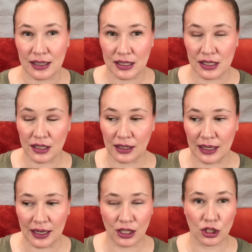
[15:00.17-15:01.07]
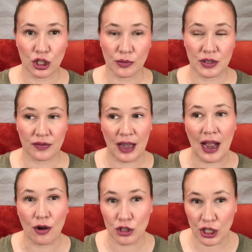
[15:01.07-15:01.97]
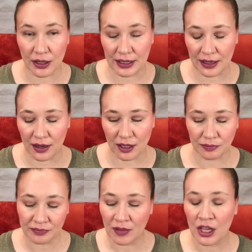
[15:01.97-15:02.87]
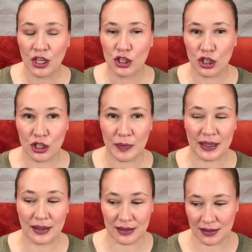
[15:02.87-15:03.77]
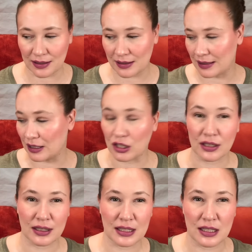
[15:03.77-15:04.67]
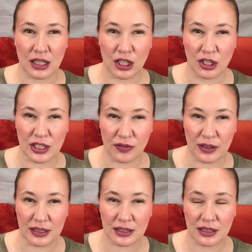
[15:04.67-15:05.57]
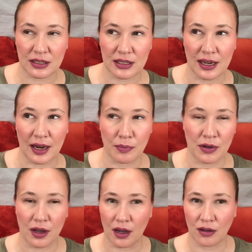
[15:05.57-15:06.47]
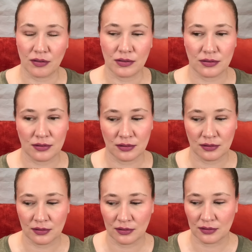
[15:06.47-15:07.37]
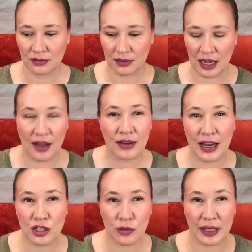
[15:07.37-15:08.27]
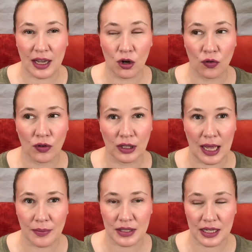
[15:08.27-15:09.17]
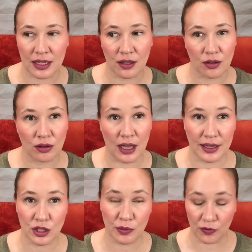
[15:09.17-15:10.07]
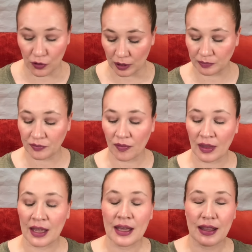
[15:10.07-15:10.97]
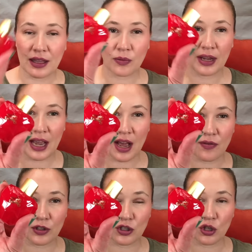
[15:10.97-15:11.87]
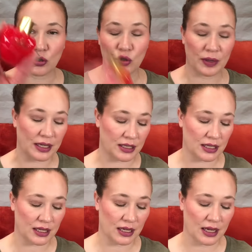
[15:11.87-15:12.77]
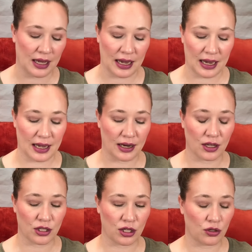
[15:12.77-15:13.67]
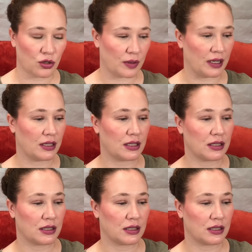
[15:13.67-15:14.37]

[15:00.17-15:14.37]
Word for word: necessarily in terms of how cherry they are, just because these are this is a little different type of I haven't had so many overlaps in lines before. Then we have So Sweet and So Sweet.